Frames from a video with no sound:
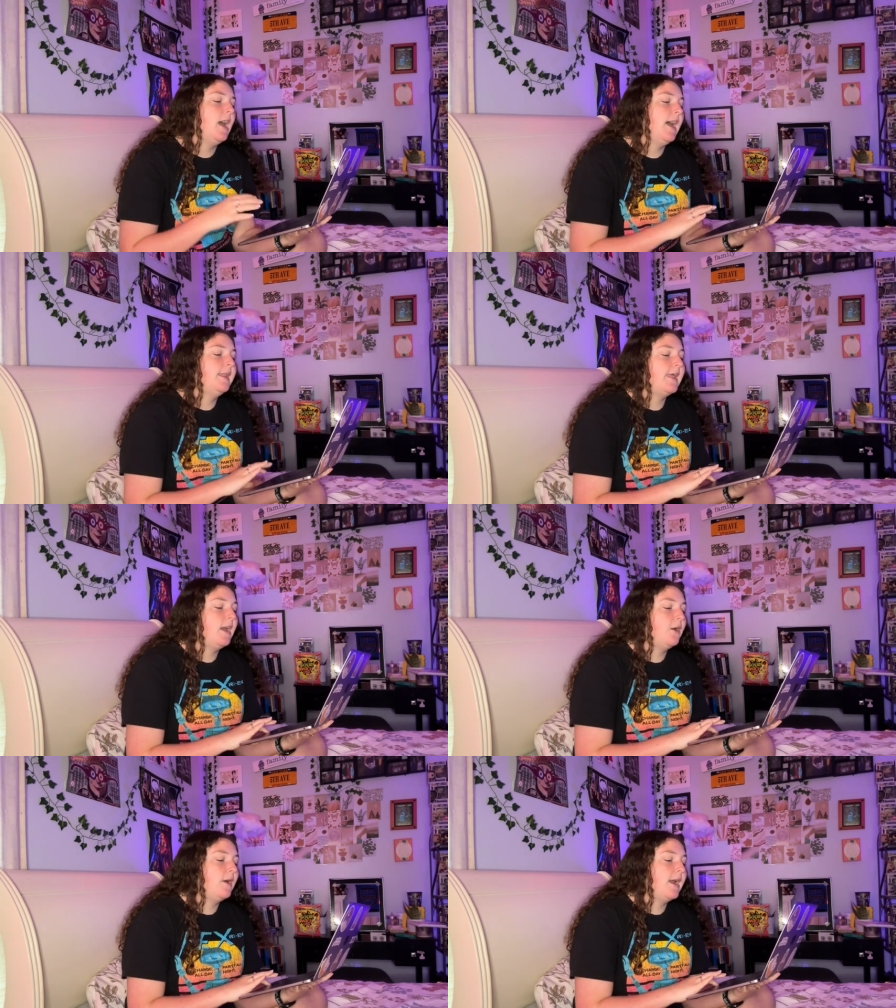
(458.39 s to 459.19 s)
And uh,
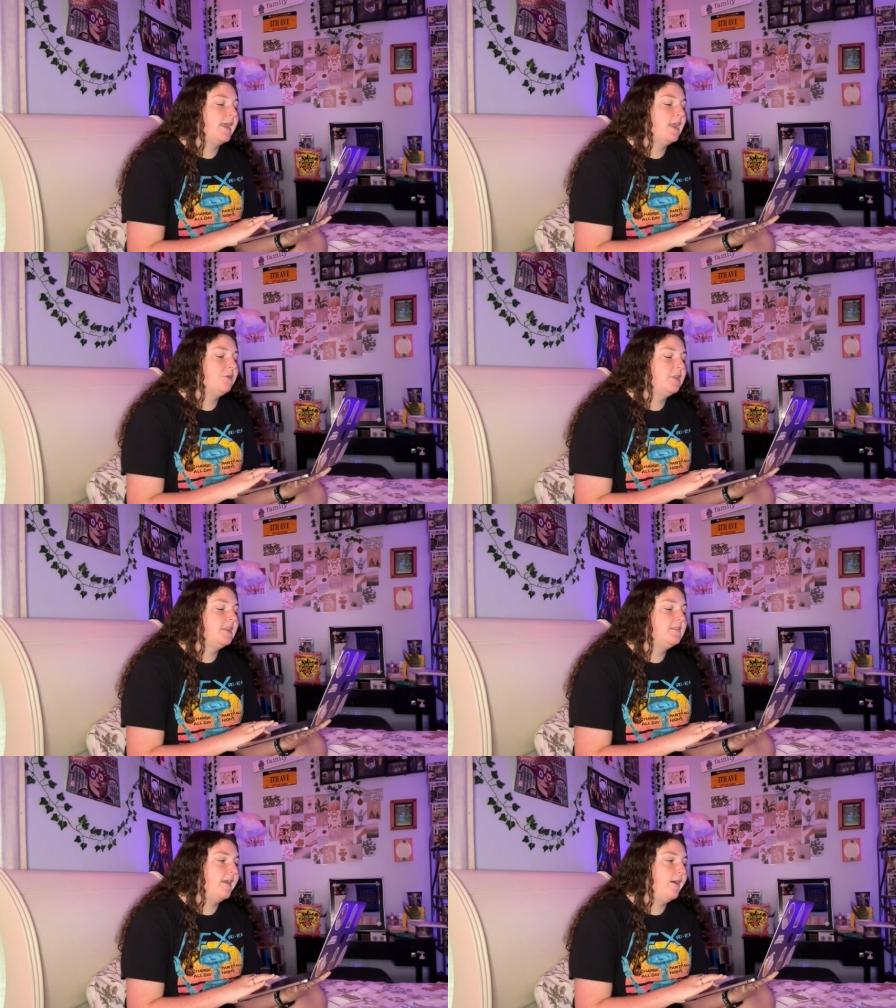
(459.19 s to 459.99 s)
now I can't
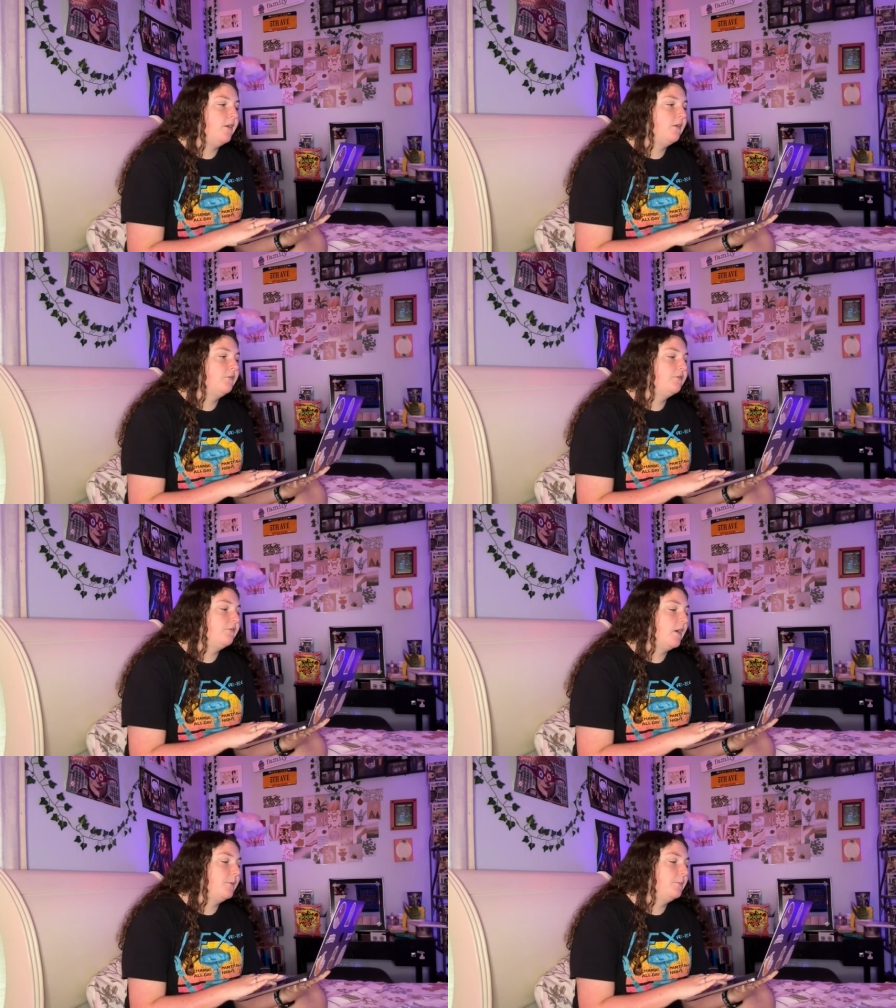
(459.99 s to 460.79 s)
really tell
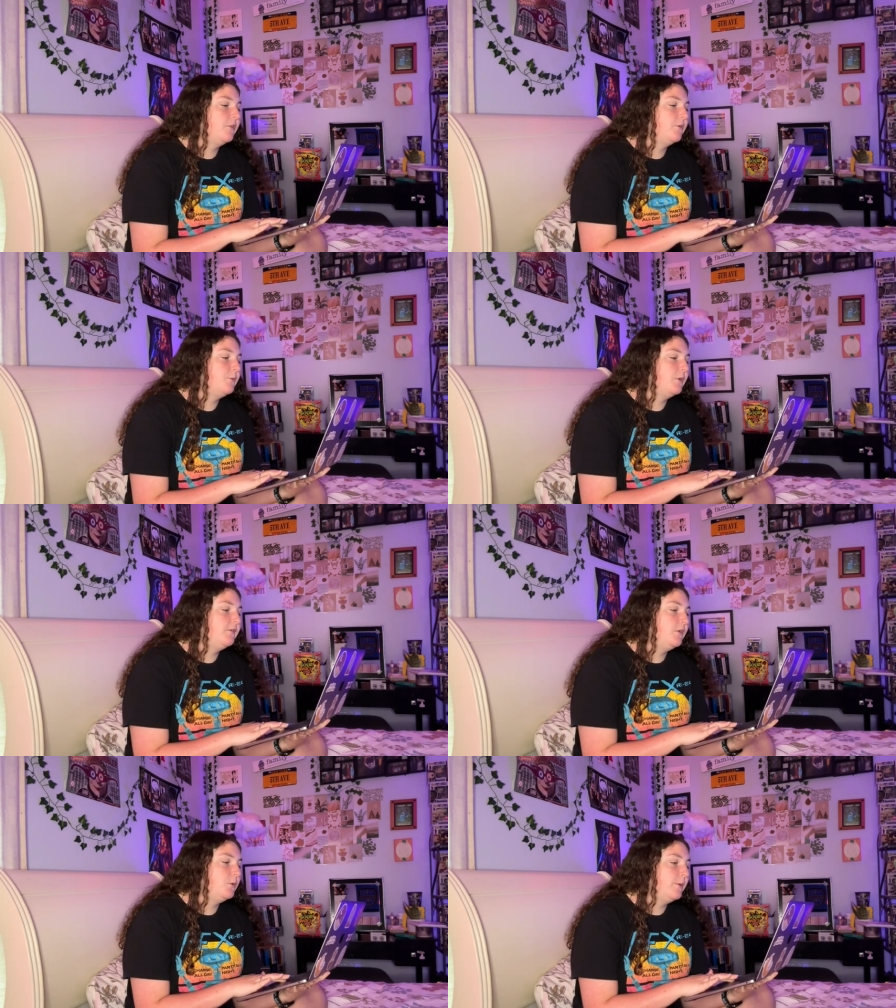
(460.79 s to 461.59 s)
from the
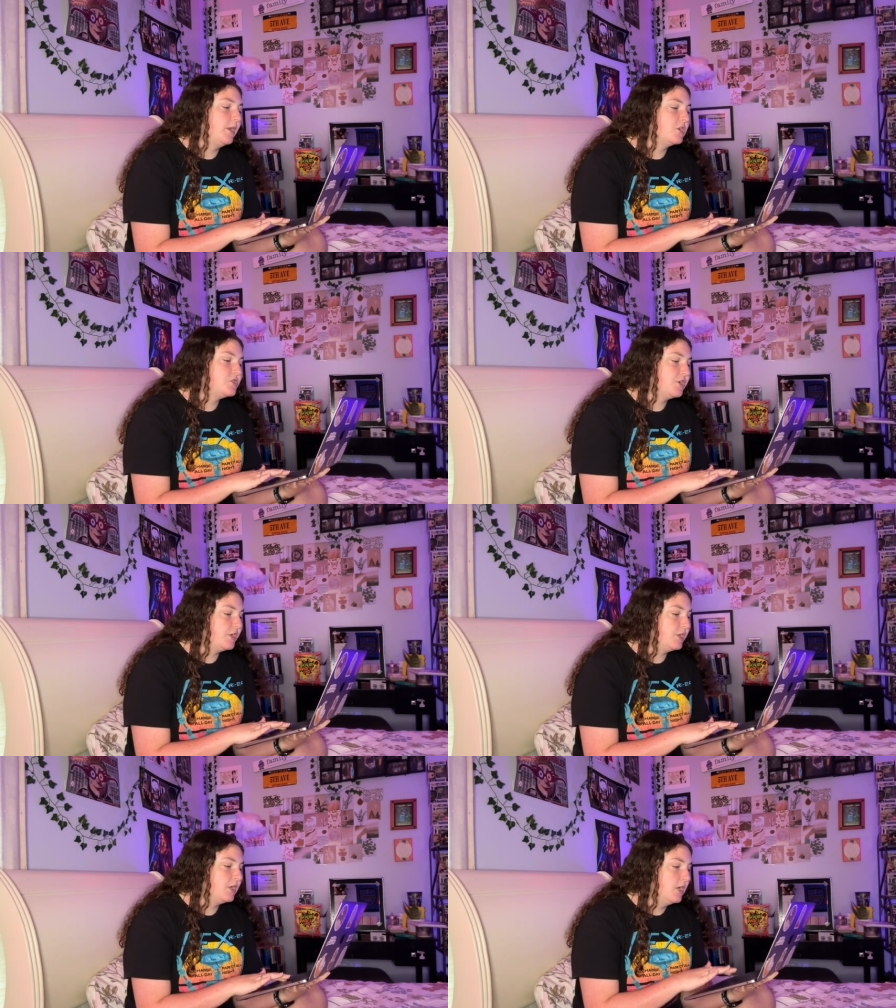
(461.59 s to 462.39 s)
preview
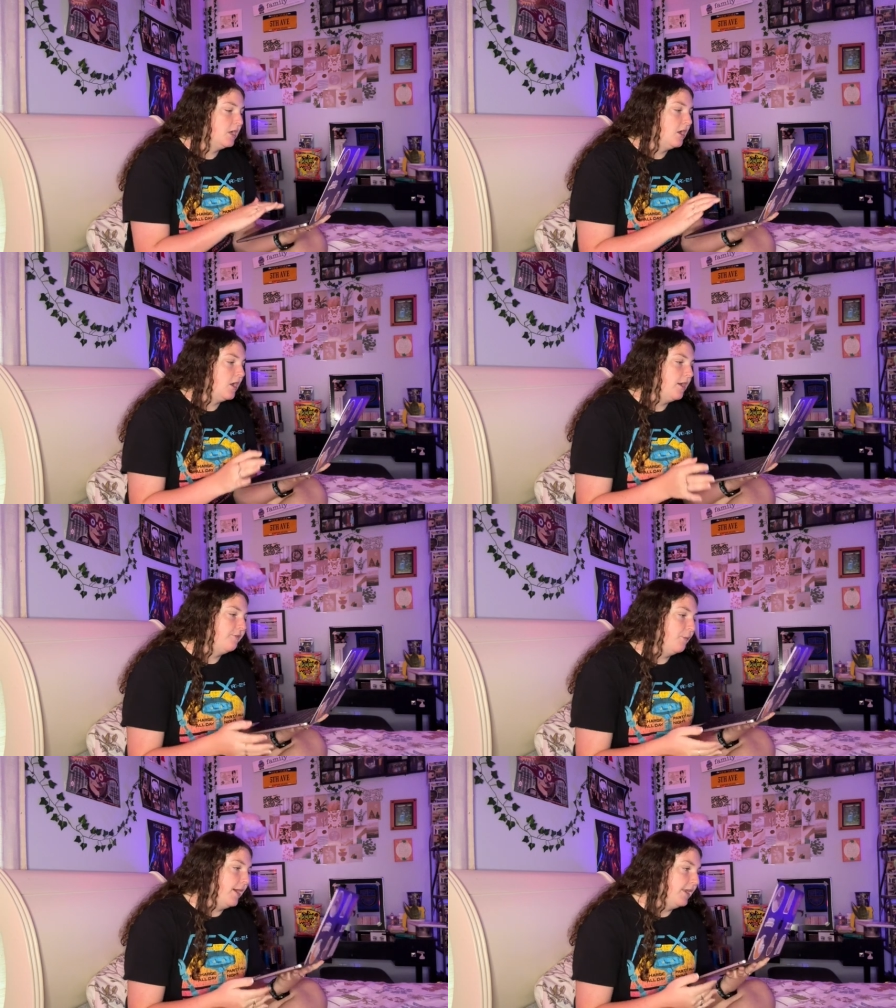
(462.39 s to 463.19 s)
picture of
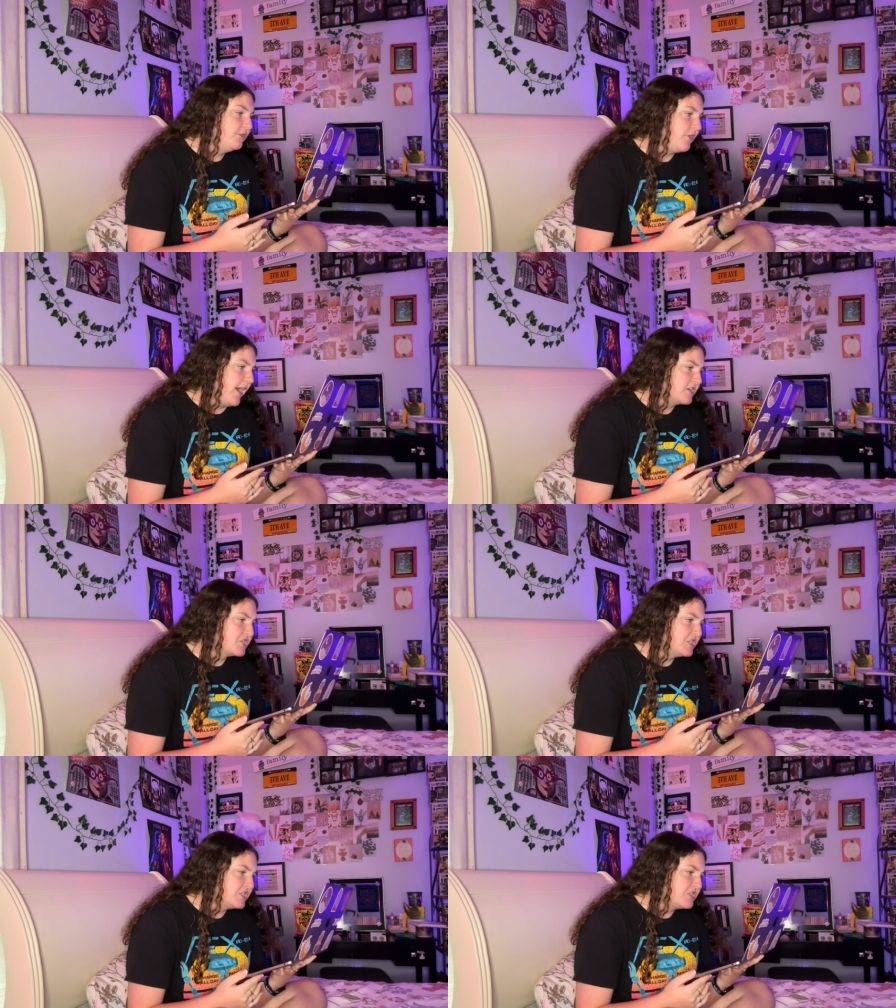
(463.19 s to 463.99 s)
what
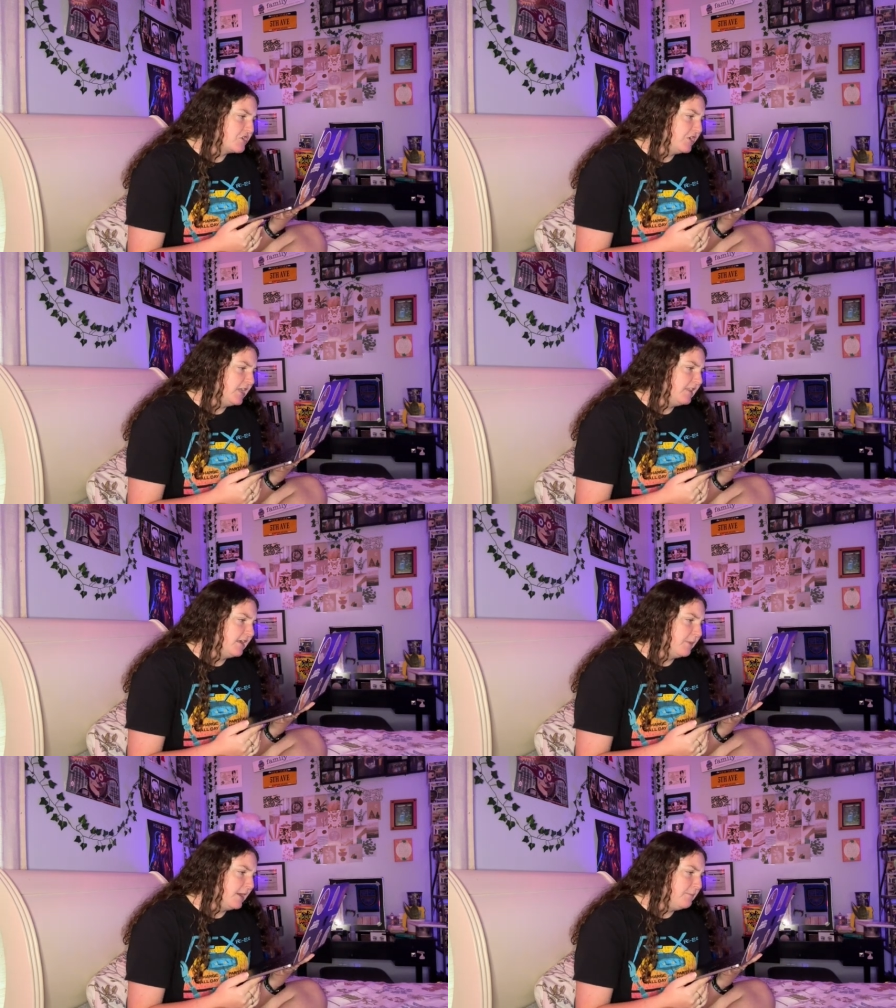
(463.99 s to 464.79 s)
attractions or
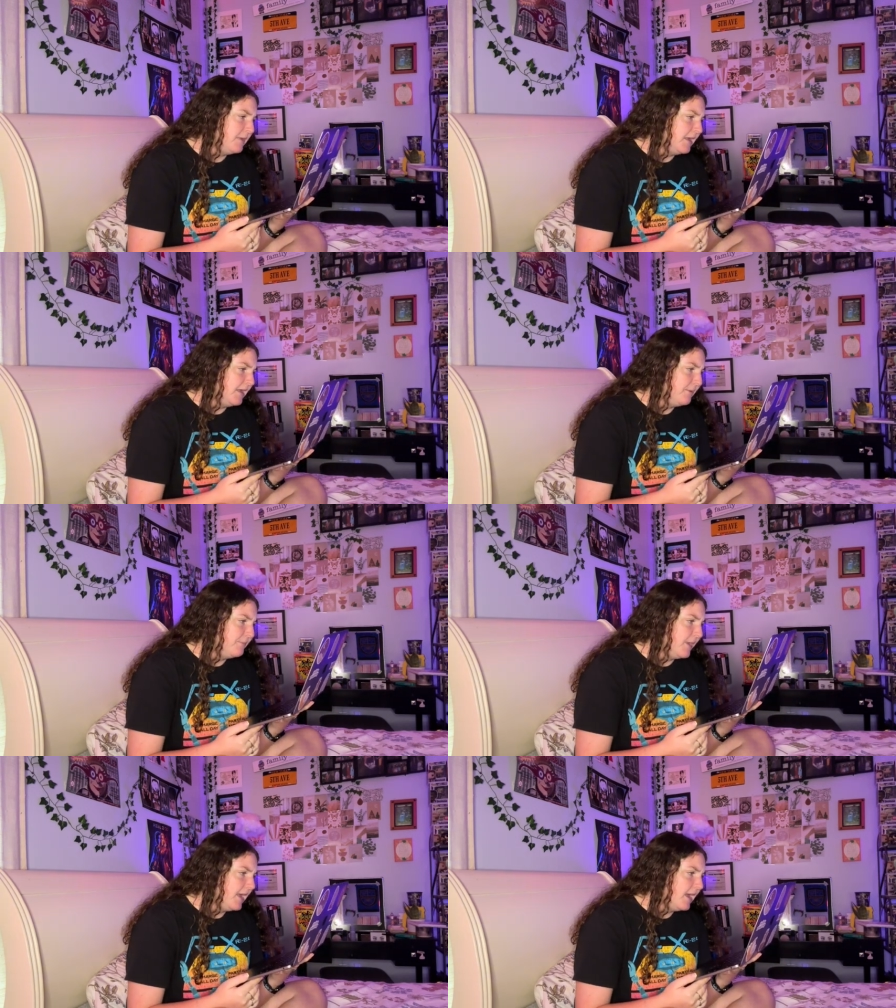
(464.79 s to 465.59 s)
anything might be,
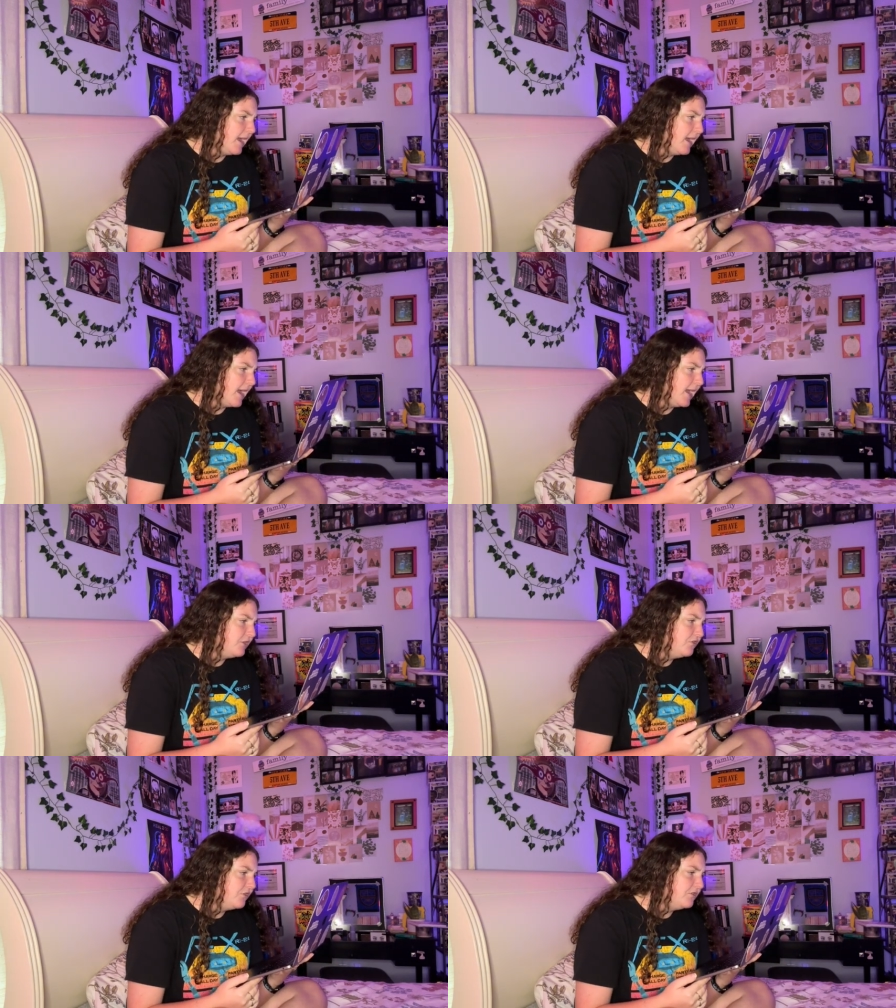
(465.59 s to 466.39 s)
but I
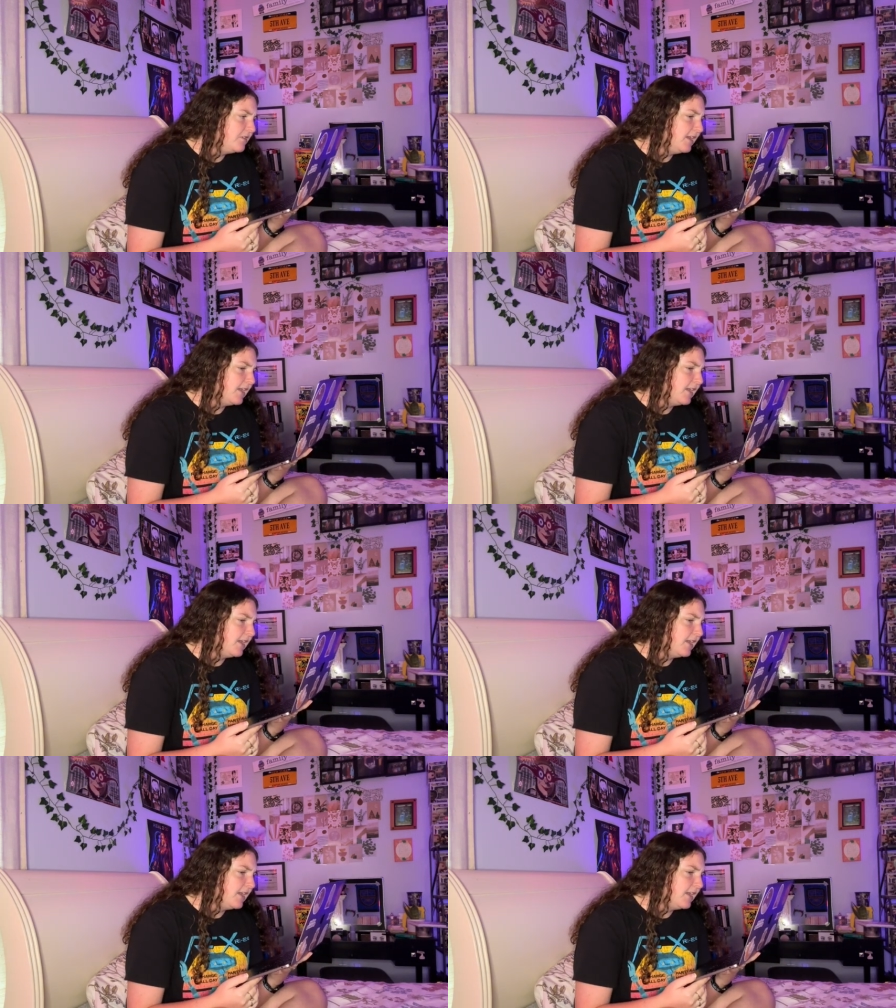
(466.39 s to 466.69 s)
do see